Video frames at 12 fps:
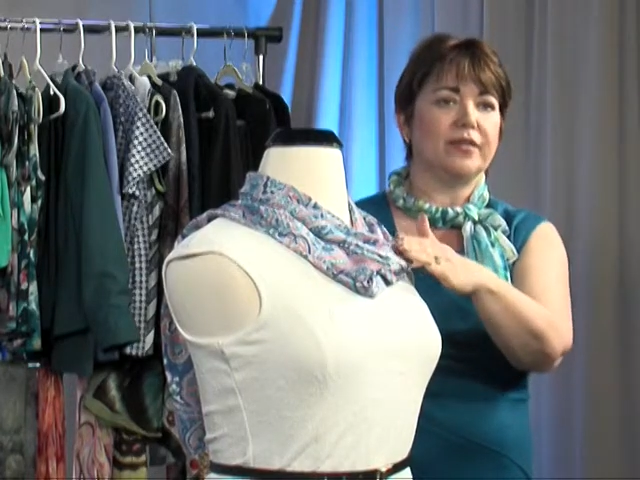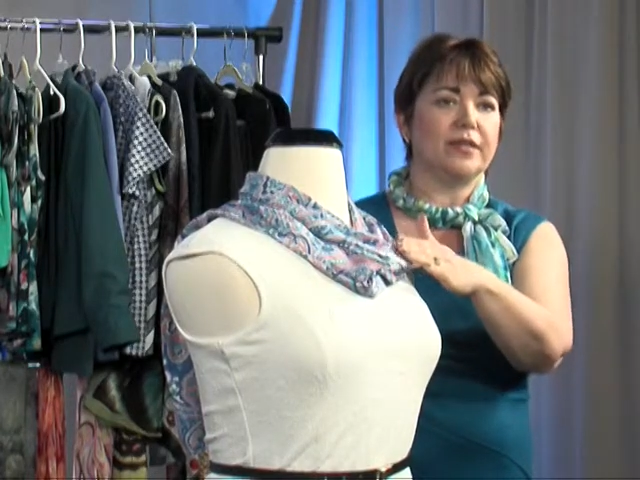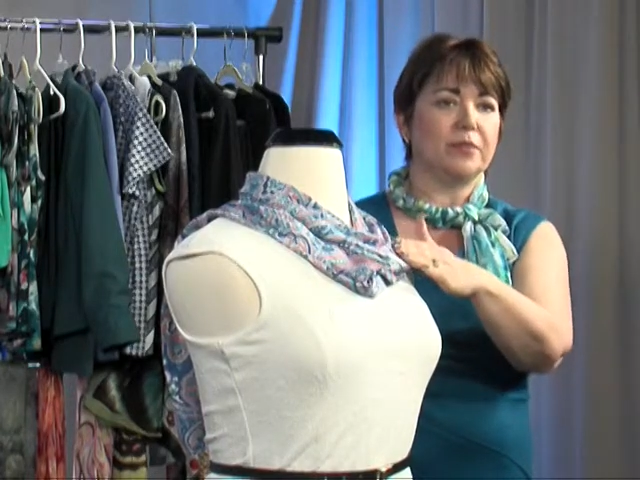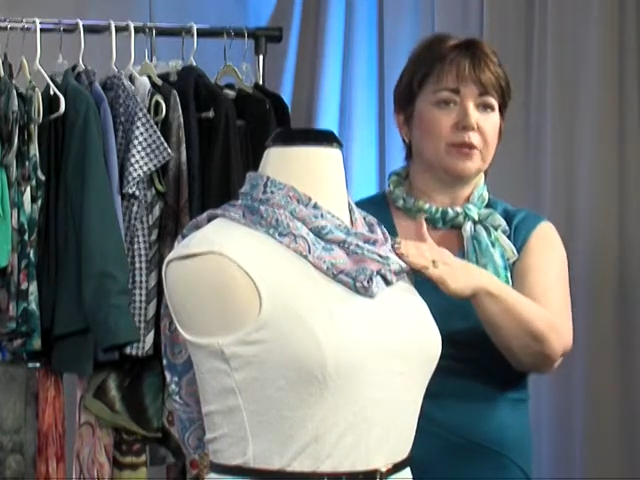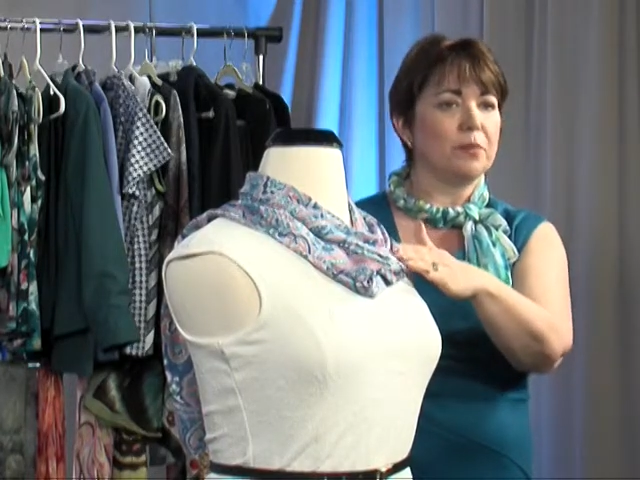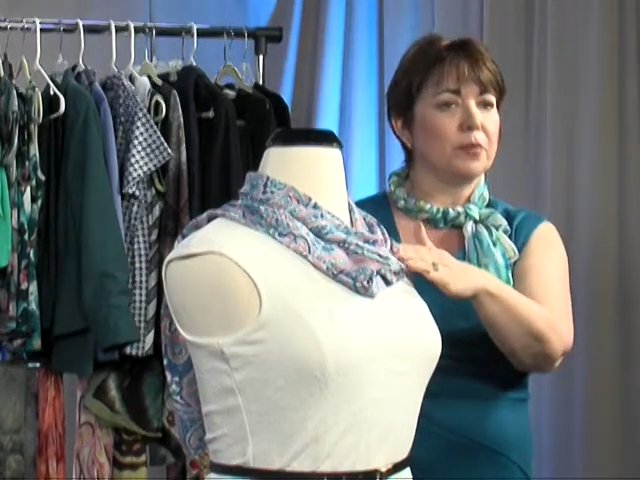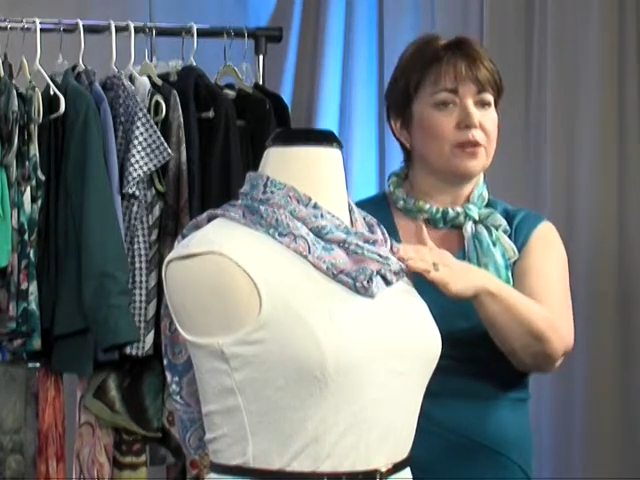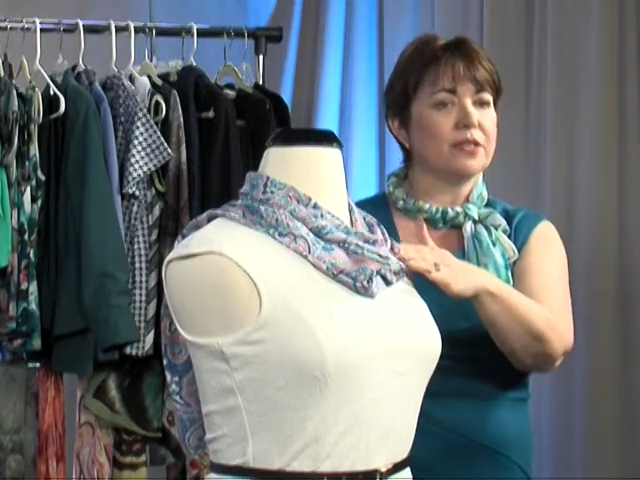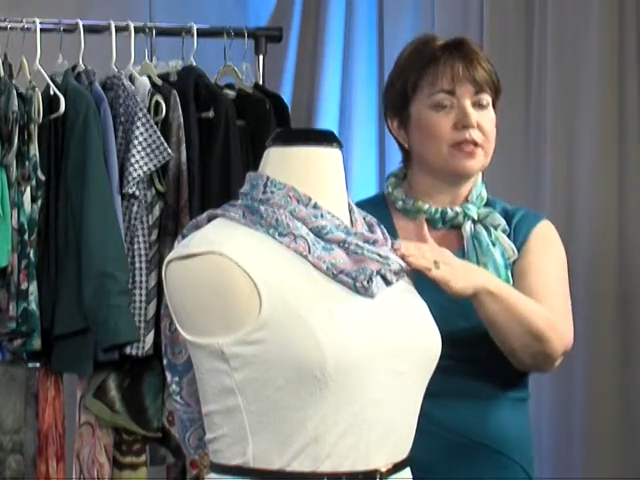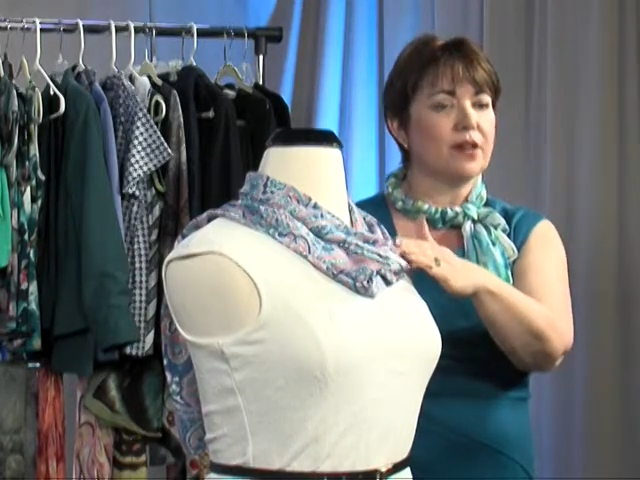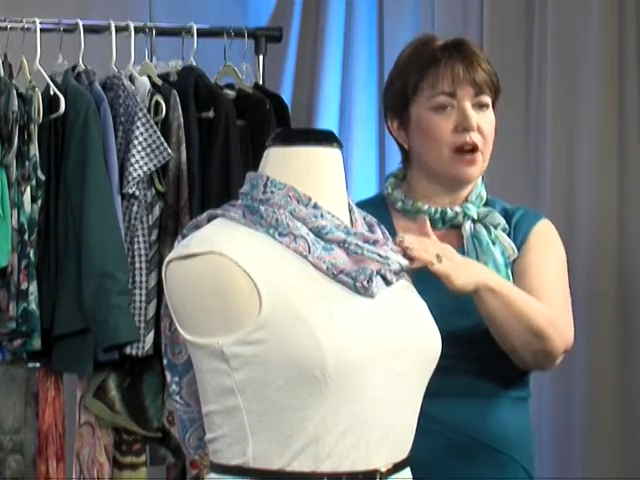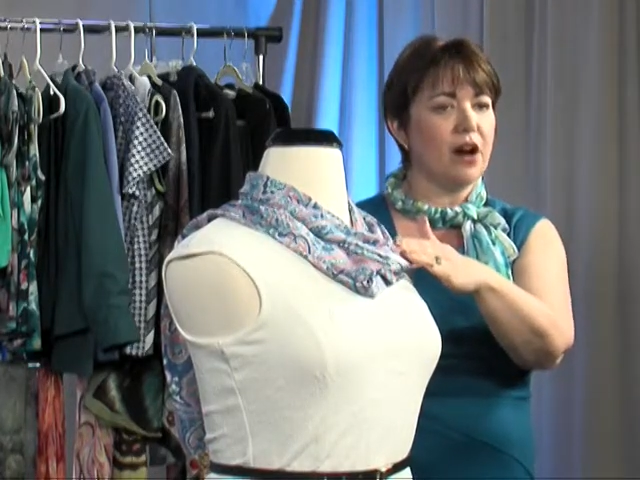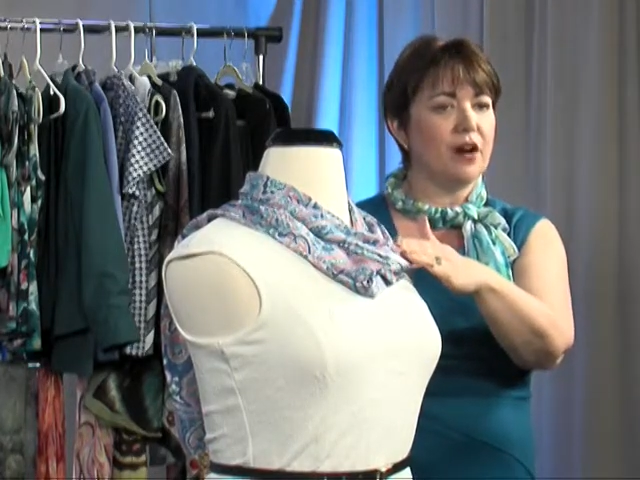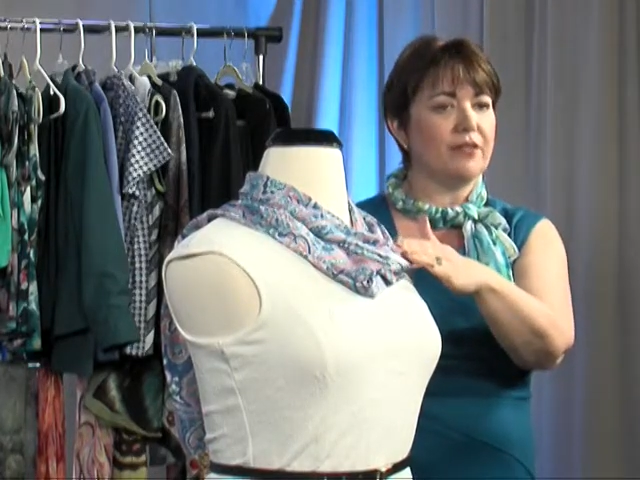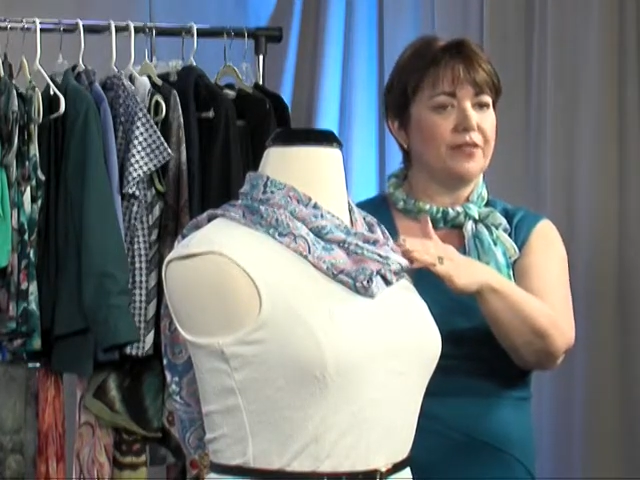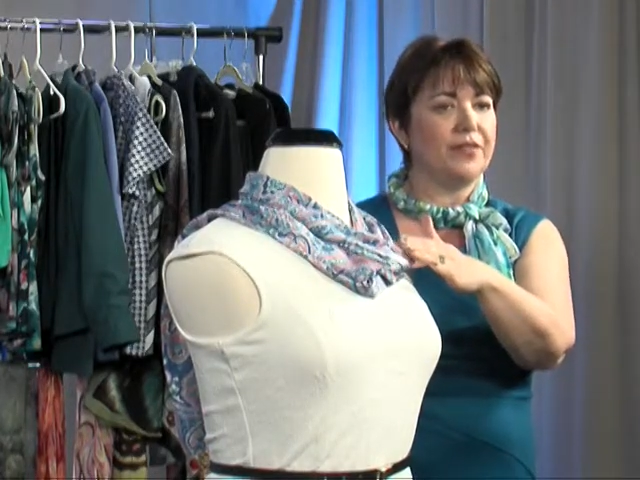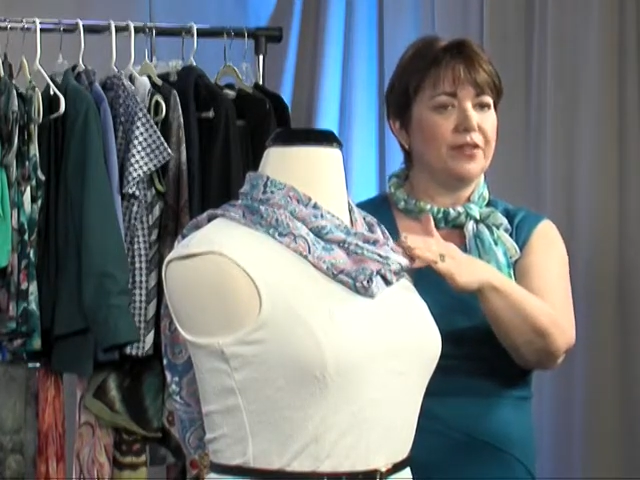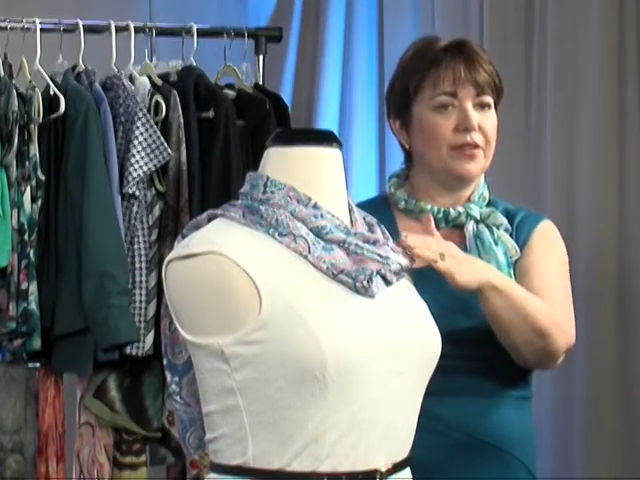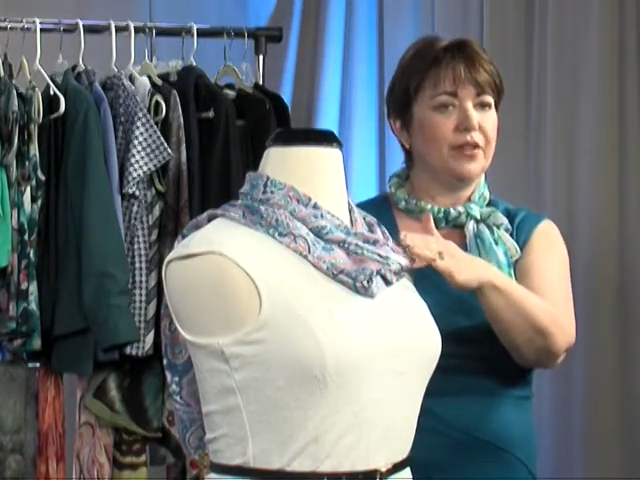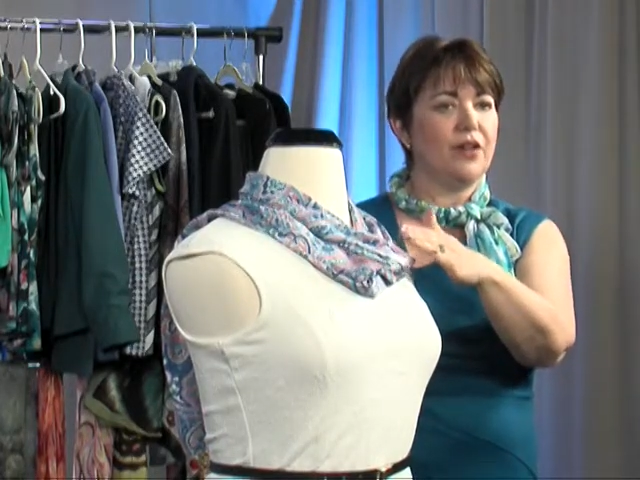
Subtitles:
simply put a scarf